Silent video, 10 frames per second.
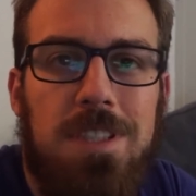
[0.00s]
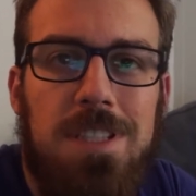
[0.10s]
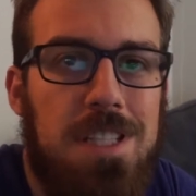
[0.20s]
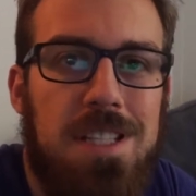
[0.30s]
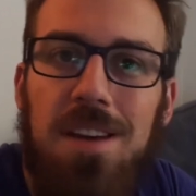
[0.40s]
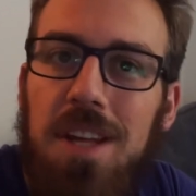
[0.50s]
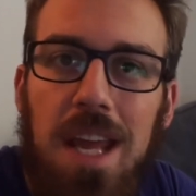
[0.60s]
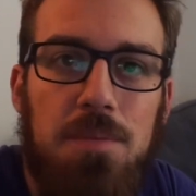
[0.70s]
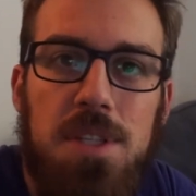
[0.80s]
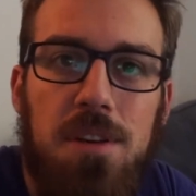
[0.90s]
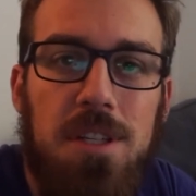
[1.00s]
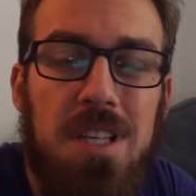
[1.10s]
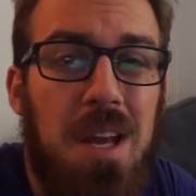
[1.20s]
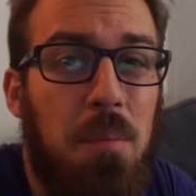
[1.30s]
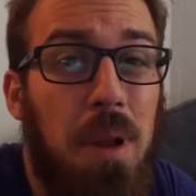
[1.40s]
It's a 7-game
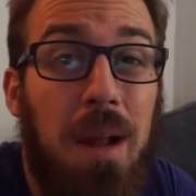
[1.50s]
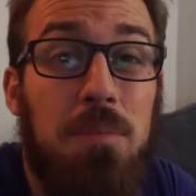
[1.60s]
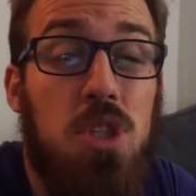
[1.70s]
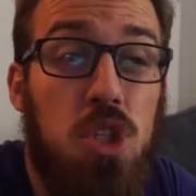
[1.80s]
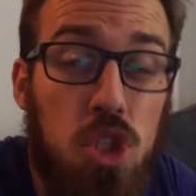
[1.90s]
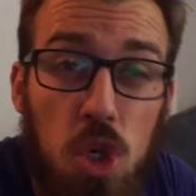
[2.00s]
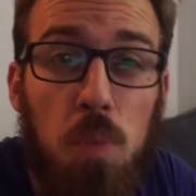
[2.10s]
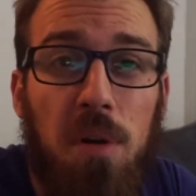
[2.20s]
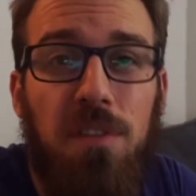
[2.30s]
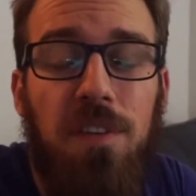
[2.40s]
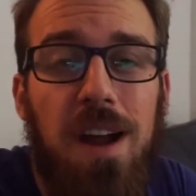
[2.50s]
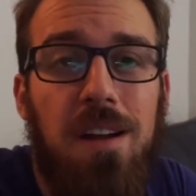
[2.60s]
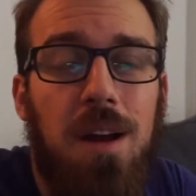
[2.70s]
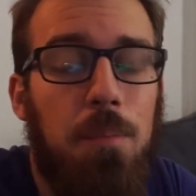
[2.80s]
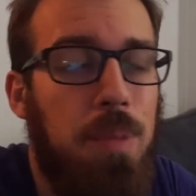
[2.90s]
series, but I'm super
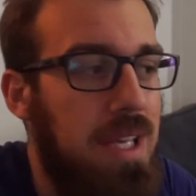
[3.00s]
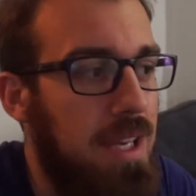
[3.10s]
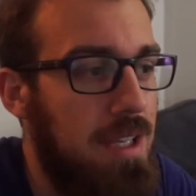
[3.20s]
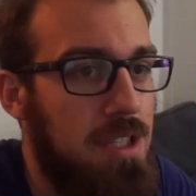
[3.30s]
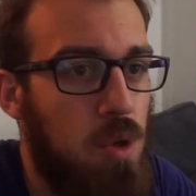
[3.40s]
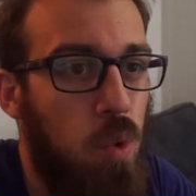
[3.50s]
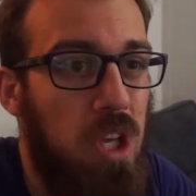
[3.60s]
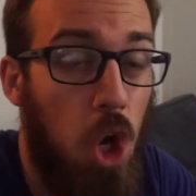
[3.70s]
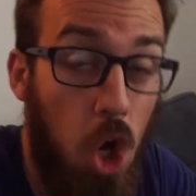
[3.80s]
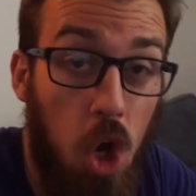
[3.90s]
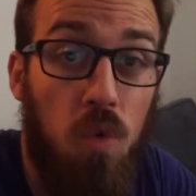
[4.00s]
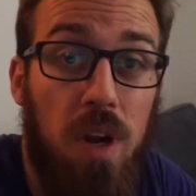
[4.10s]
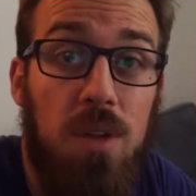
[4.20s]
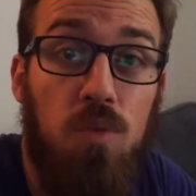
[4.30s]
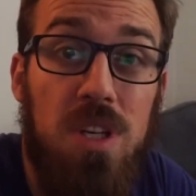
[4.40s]
fired up because we
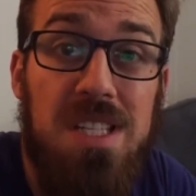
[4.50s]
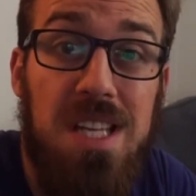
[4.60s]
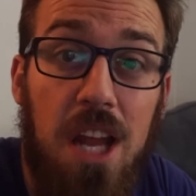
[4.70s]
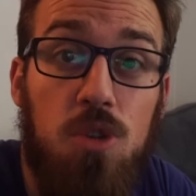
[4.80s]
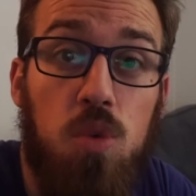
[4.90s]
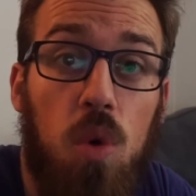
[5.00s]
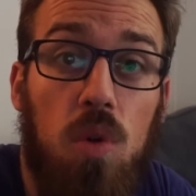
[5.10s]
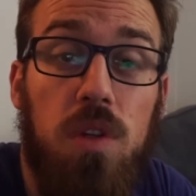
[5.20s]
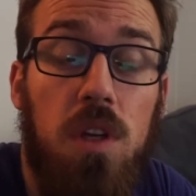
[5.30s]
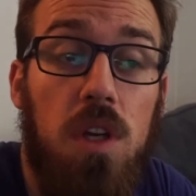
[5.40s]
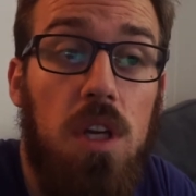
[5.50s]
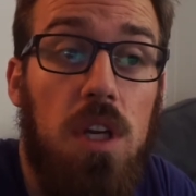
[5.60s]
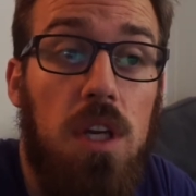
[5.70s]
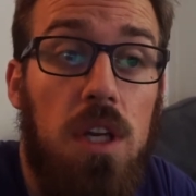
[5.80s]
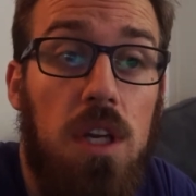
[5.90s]
already rescheduled
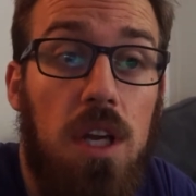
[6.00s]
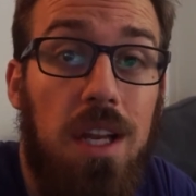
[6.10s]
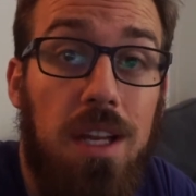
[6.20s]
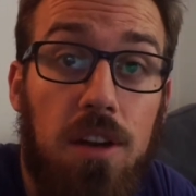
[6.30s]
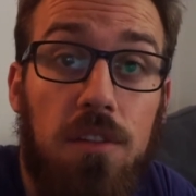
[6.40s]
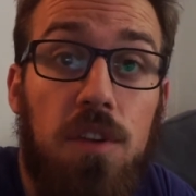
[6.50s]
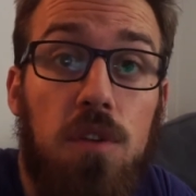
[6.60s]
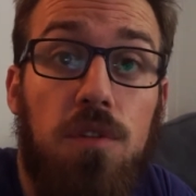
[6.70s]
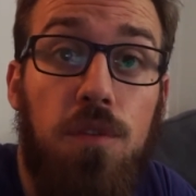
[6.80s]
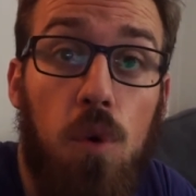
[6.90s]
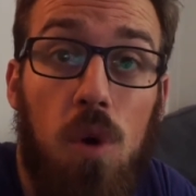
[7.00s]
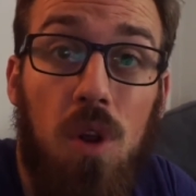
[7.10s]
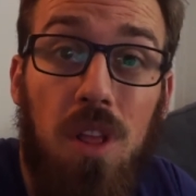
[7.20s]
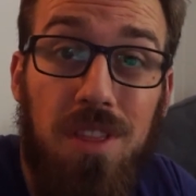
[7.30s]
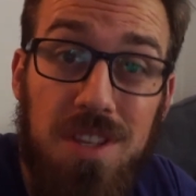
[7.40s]
an interview
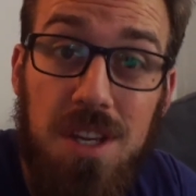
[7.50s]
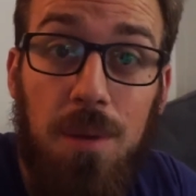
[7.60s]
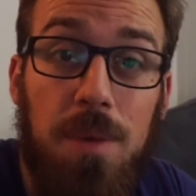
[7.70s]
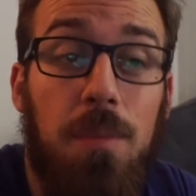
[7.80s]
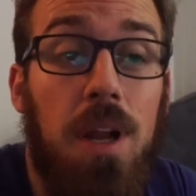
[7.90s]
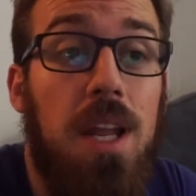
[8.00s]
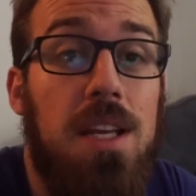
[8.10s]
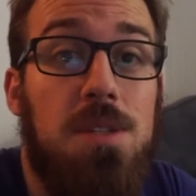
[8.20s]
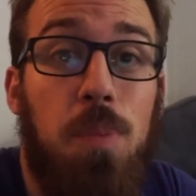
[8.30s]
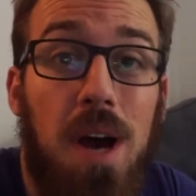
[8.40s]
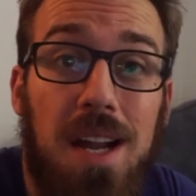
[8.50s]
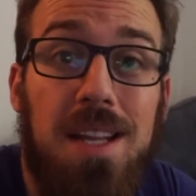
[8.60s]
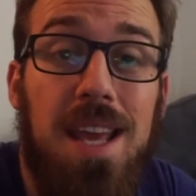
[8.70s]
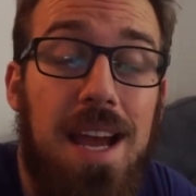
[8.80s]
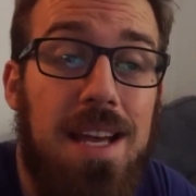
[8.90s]
for this coming Monday's
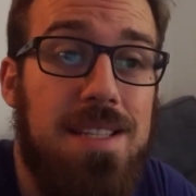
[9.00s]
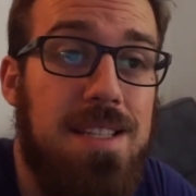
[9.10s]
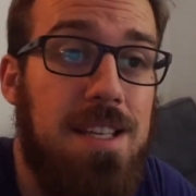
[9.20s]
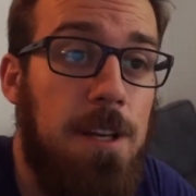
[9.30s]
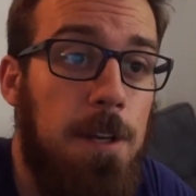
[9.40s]
podcast